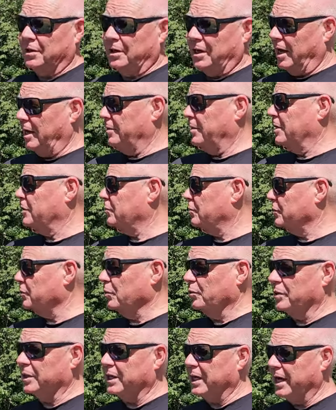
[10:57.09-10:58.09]
and this was
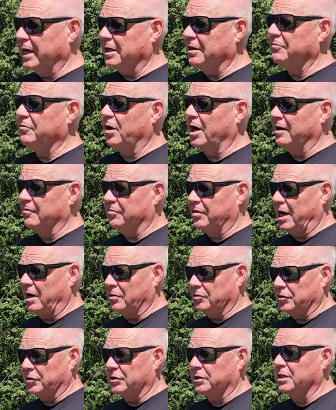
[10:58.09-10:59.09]
only
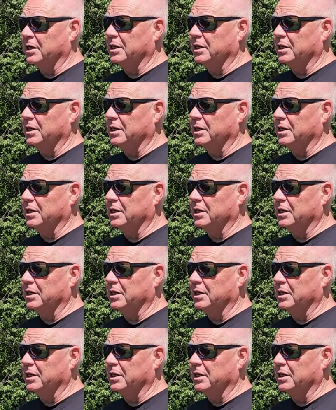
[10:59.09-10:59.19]
$85,000